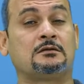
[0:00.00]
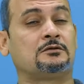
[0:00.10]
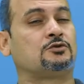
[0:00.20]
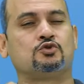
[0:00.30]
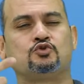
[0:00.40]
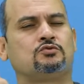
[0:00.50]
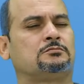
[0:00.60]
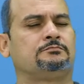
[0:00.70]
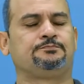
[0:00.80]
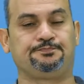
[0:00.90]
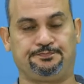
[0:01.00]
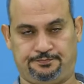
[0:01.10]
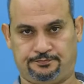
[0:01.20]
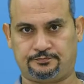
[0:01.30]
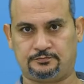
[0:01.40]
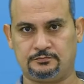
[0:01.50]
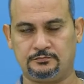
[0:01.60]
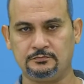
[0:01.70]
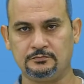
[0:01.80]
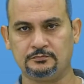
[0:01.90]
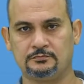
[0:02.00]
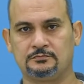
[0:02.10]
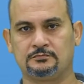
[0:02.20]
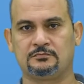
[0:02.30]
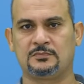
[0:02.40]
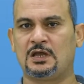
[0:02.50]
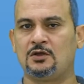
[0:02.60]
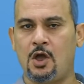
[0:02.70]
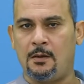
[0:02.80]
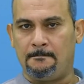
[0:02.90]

Alright, so this is an aborigine.